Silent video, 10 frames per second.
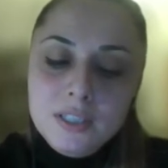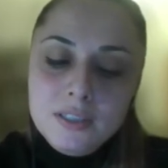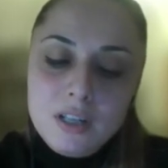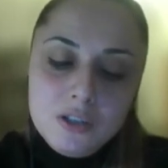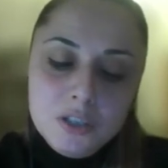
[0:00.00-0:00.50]

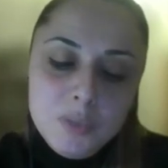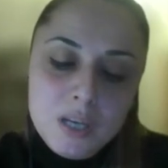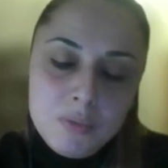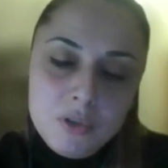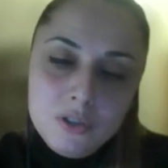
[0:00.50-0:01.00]
This
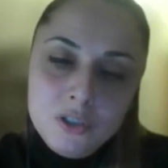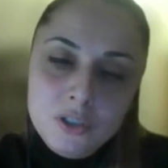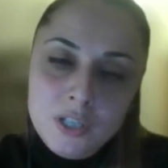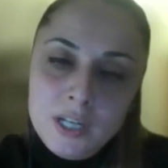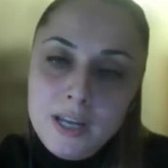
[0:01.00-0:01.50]
algorithmic
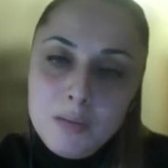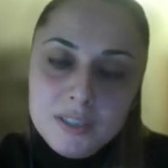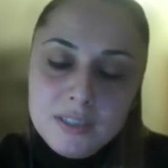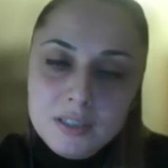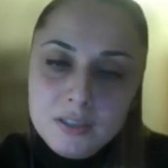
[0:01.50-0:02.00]
approach
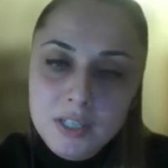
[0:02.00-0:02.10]
enables us